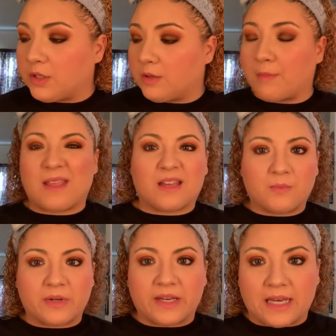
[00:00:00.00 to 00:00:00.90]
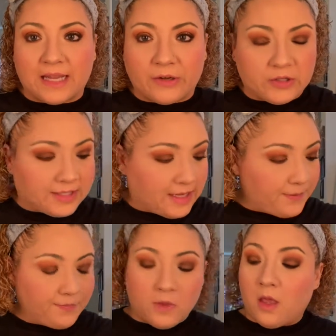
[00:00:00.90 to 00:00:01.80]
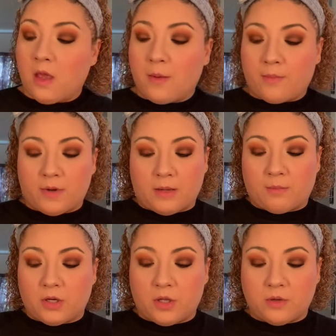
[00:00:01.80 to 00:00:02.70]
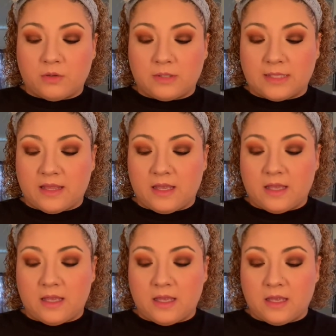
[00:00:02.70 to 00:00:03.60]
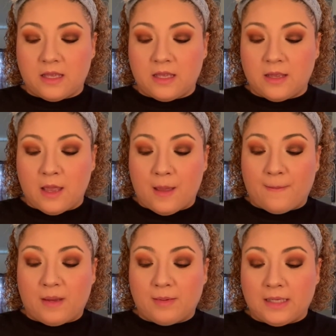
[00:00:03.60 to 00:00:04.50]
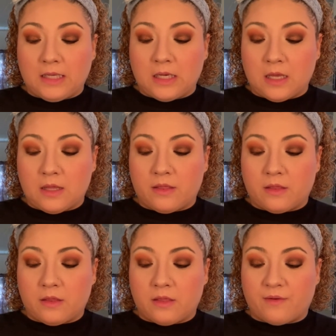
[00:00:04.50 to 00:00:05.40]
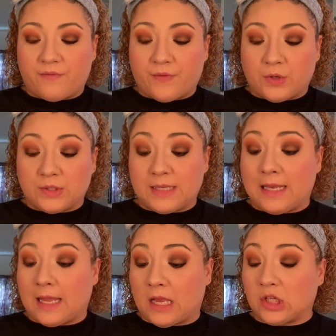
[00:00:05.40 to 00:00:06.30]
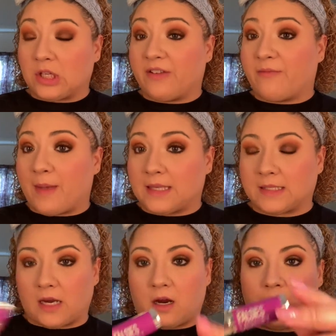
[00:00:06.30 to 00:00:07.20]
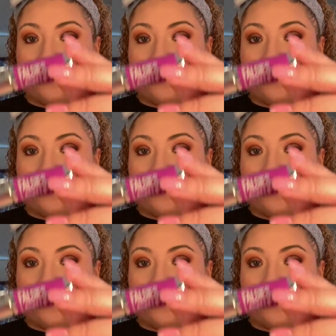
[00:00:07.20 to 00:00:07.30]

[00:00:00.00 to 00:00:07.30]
not going to put any liner today, but I'm going to use the Maybelline The Falsy Lash Lift Mascara.